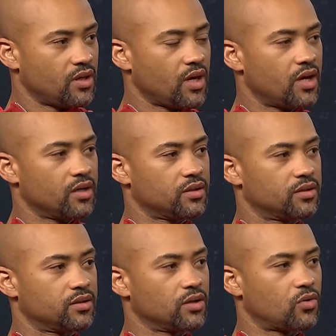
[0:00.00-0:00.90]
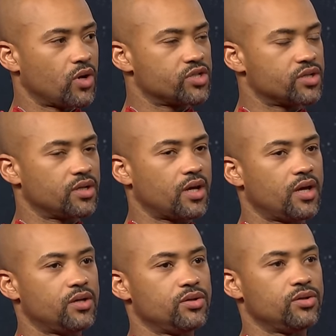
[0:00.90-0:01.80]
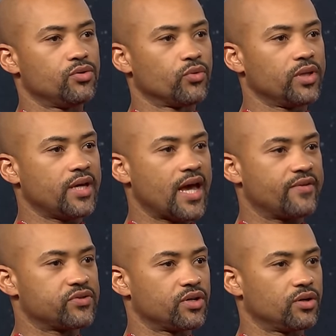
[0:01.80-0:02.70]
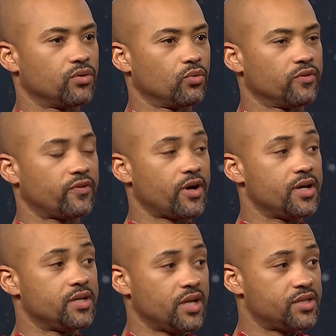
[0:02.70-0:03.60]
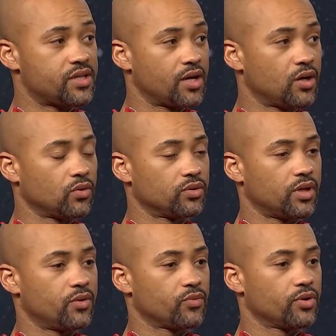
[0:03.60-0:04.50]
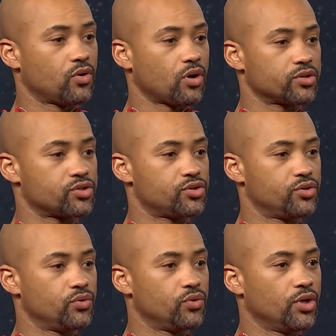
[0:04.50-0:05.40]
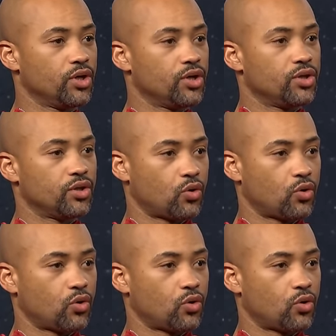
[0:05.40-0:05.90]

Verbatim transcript: Yeah, good question. And you really have to, we're very detailed in regards to the